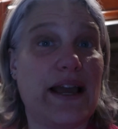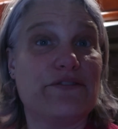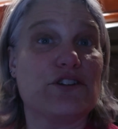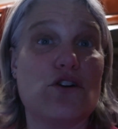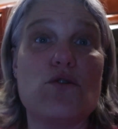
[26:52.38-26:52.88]

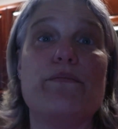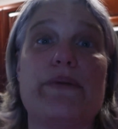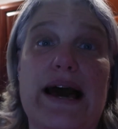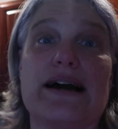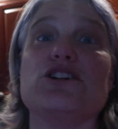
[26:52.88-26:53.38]
have to go
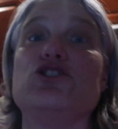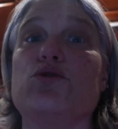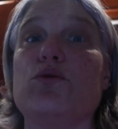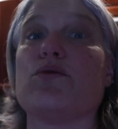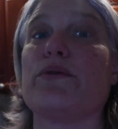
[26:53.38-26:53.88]
back
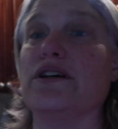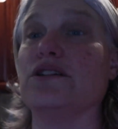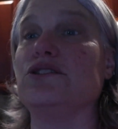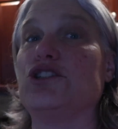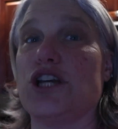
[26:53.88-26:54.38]
to a
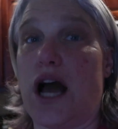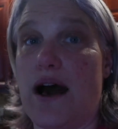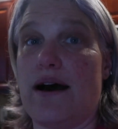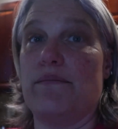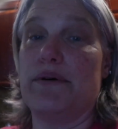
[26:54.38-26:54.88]
real
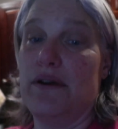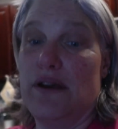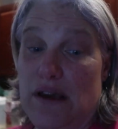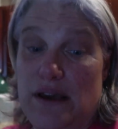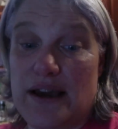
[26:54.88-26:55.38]
job.
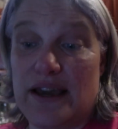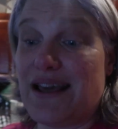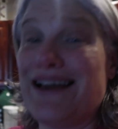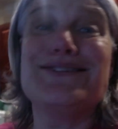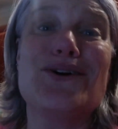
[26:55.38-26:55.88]
And
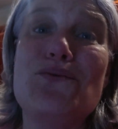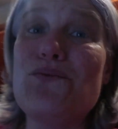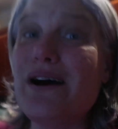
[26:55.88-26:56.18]
I don't